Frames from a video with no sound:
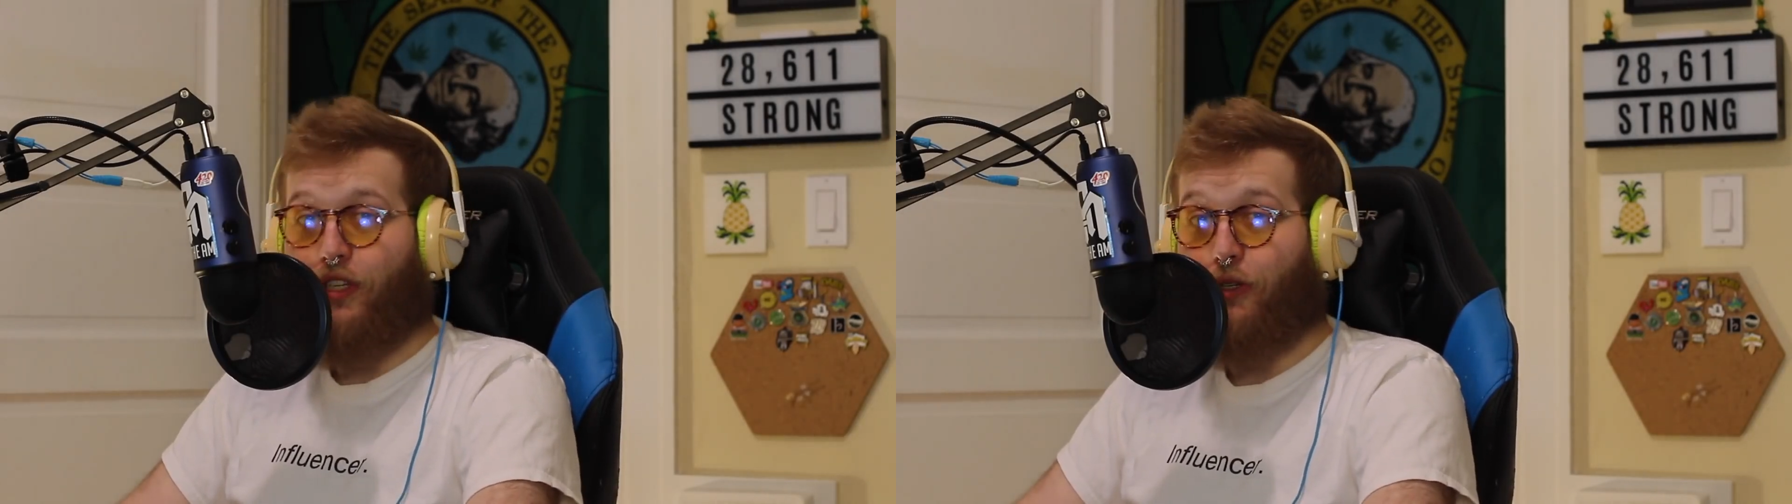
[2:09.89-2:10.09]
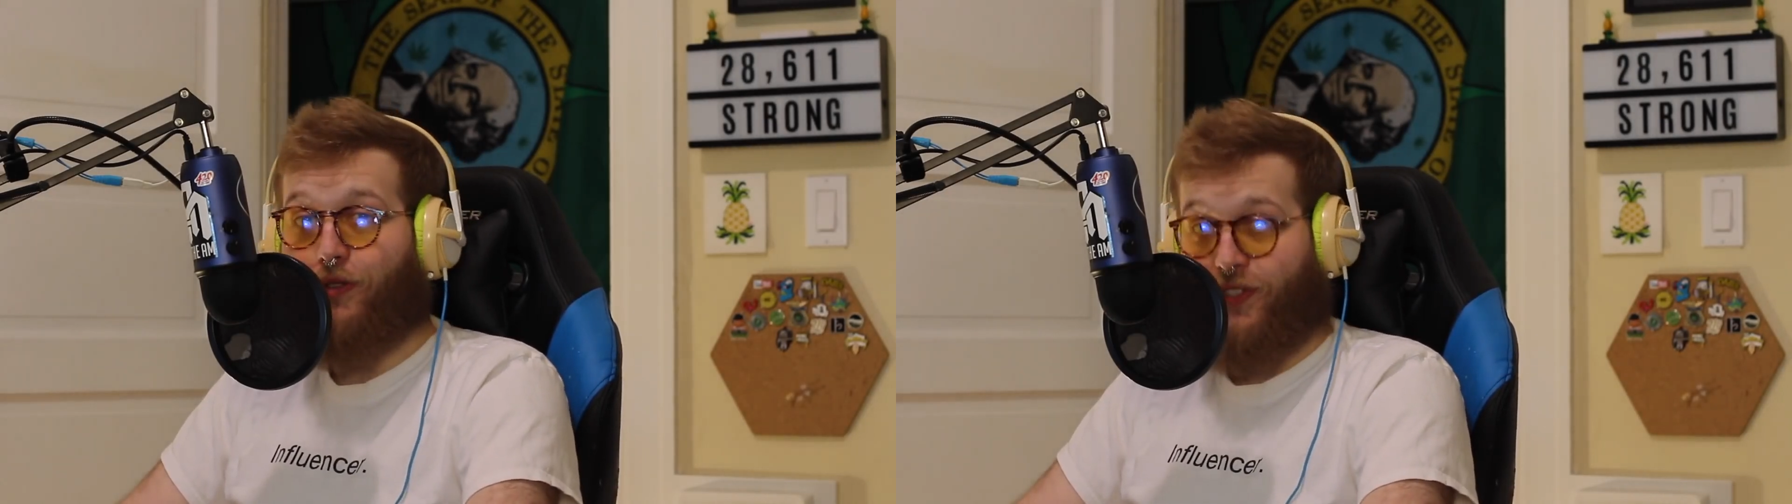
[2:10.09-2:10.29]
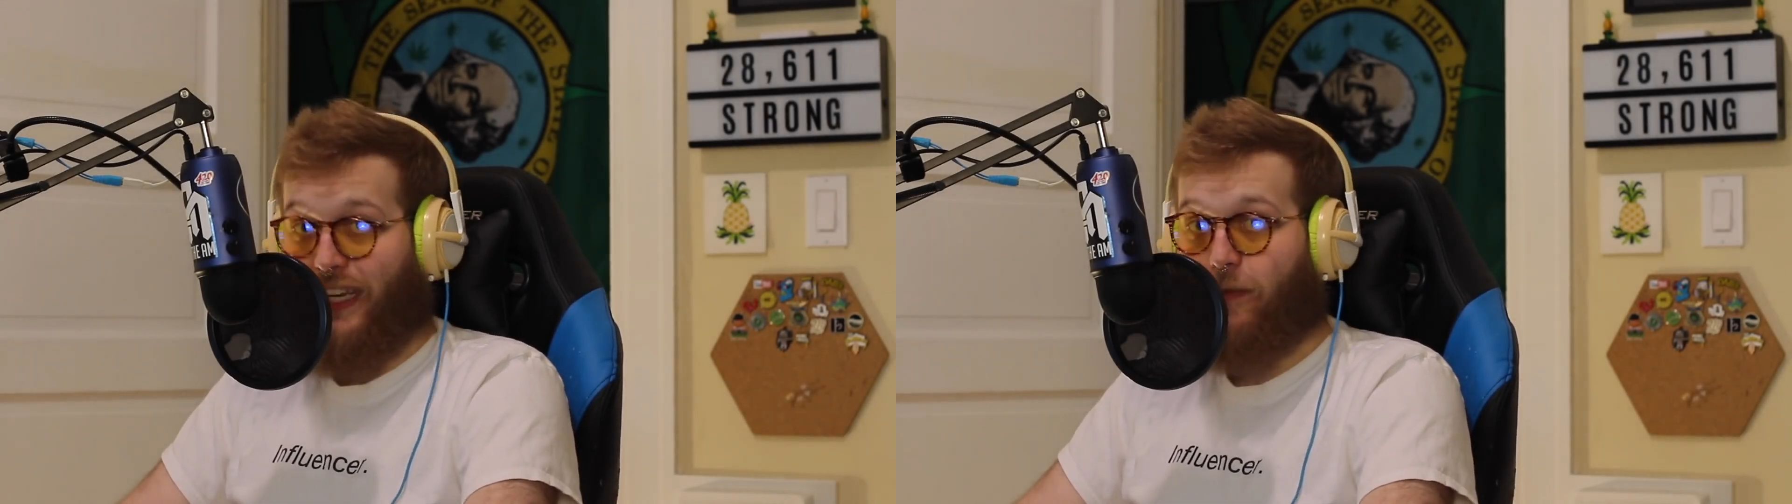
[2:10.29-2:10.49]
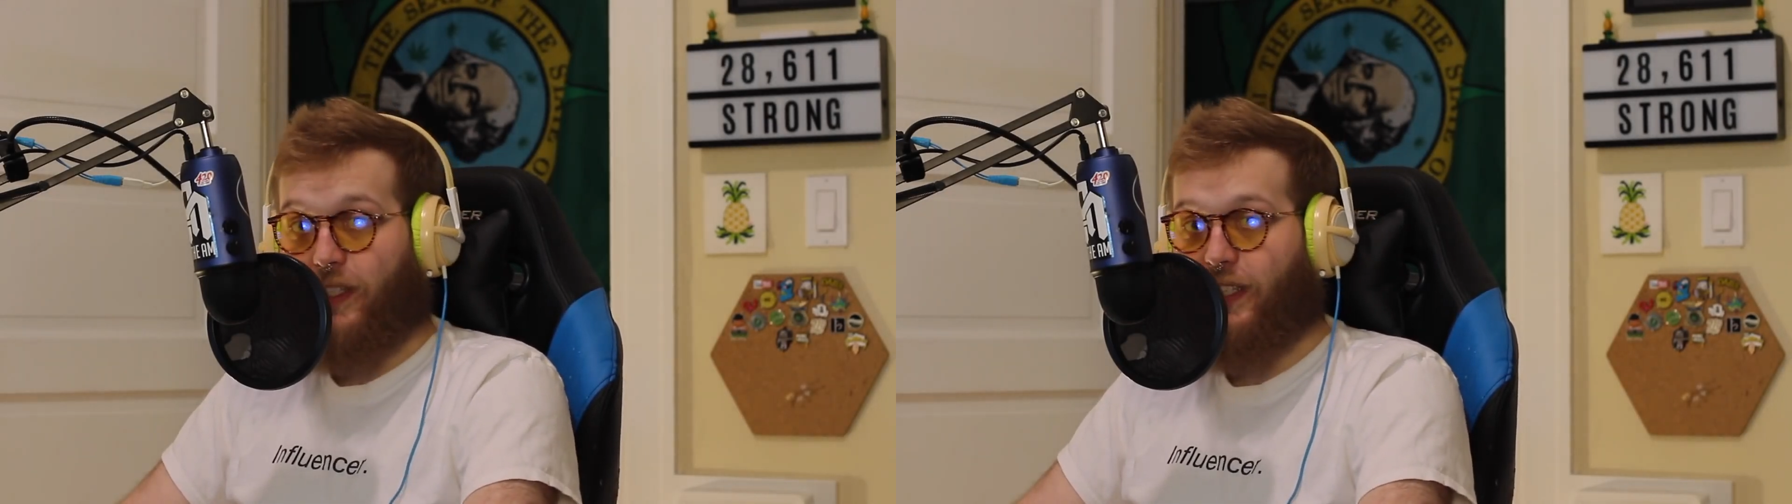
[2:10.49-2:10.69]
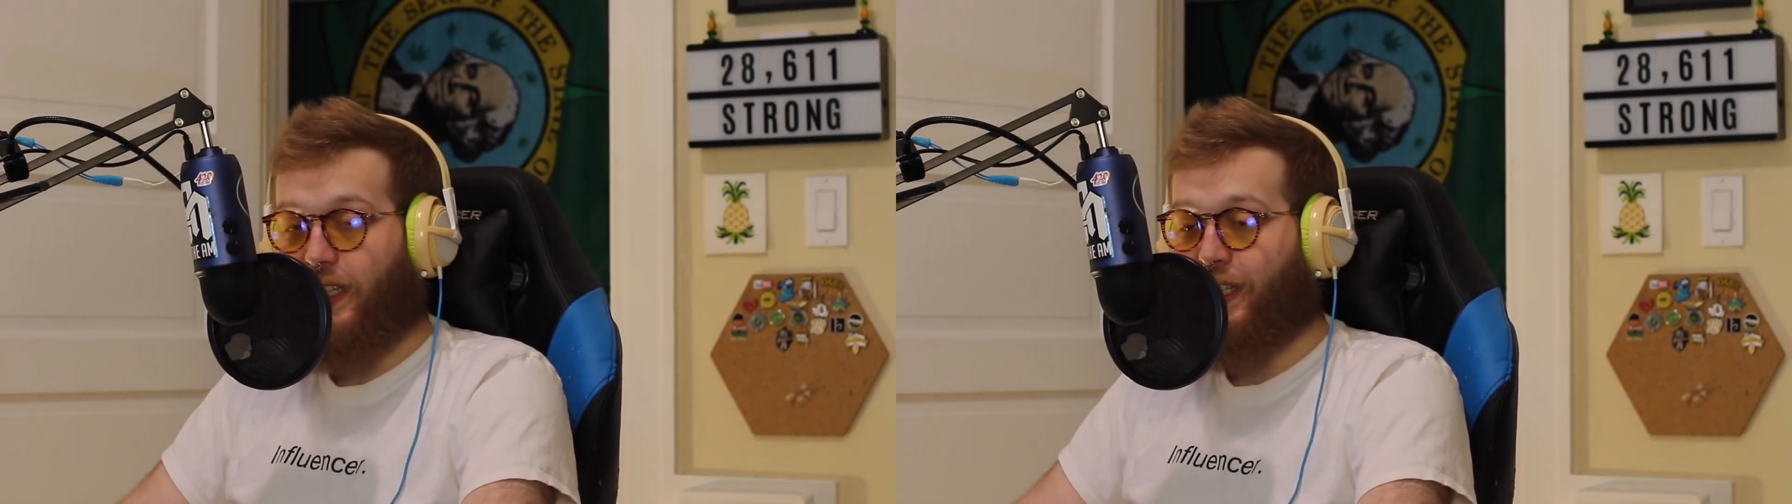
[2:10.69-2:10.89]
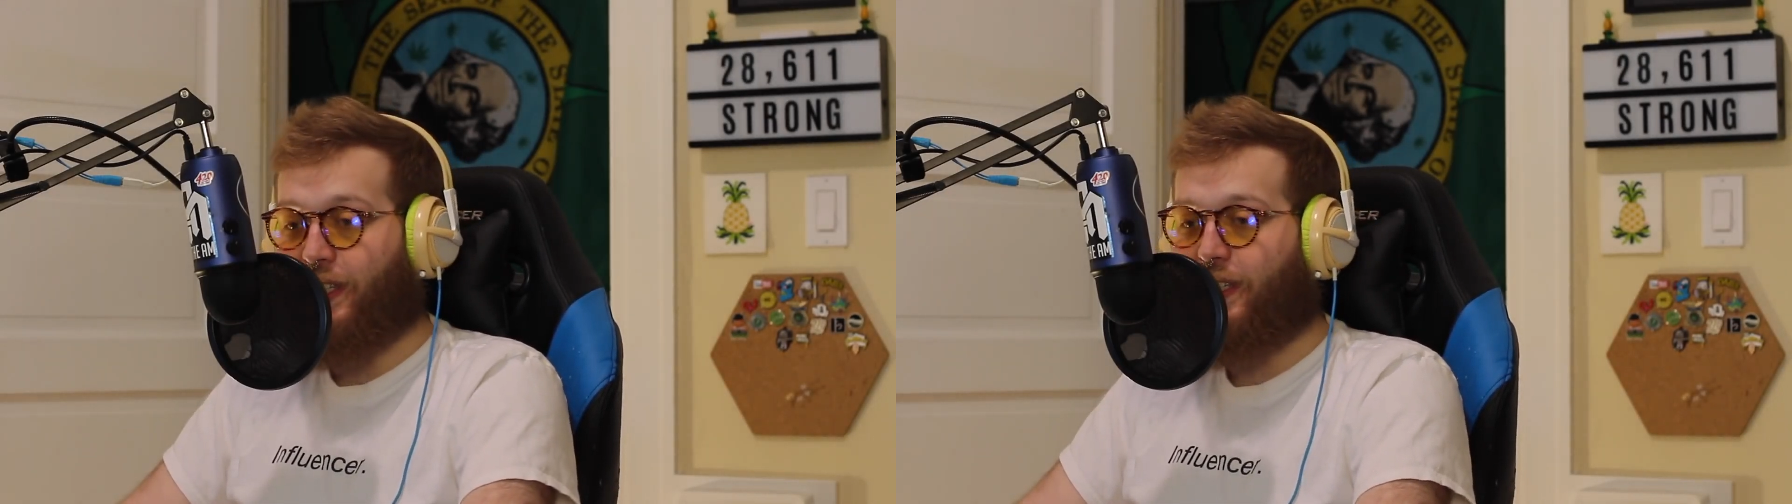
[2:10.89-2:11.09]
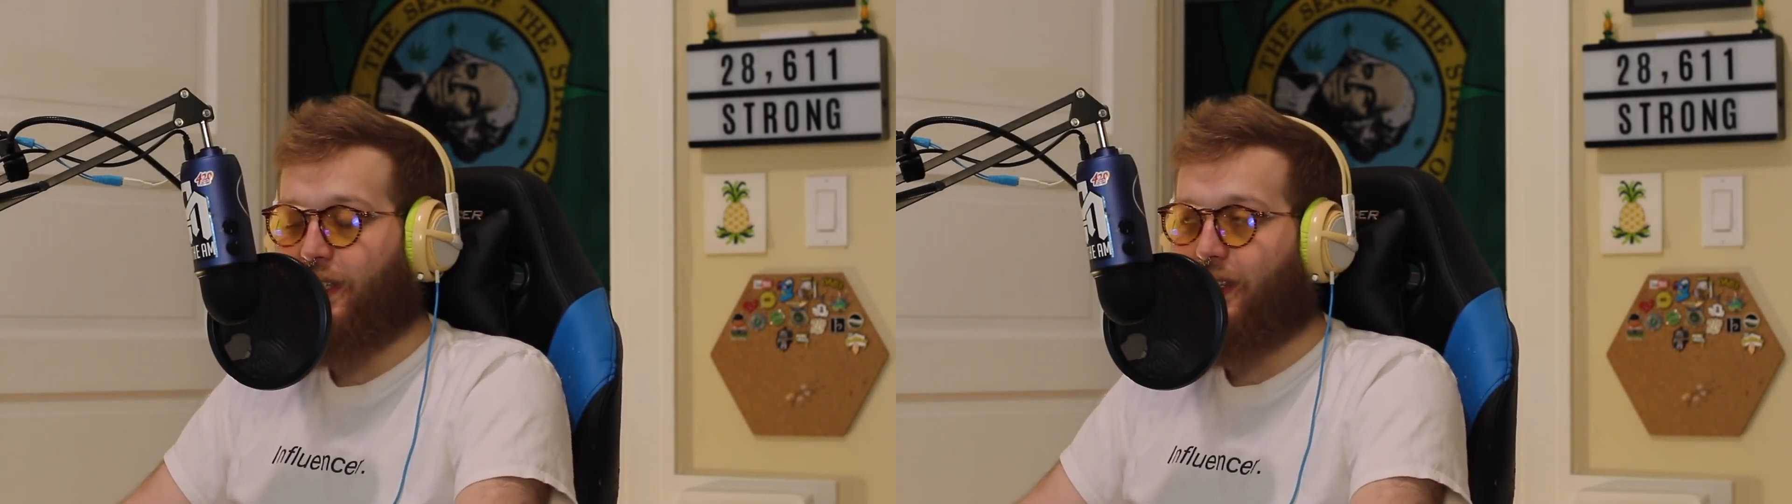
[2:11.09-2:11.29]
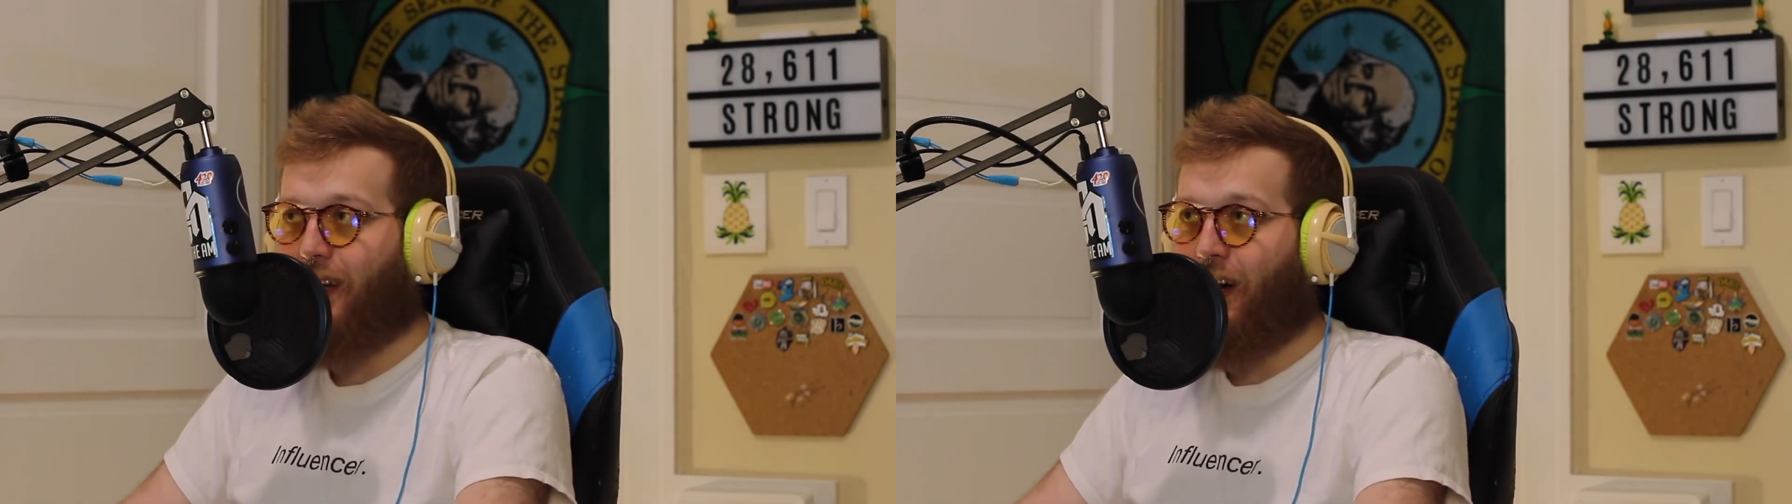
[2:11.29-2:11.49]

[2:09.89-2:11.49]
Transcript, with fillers: use substances,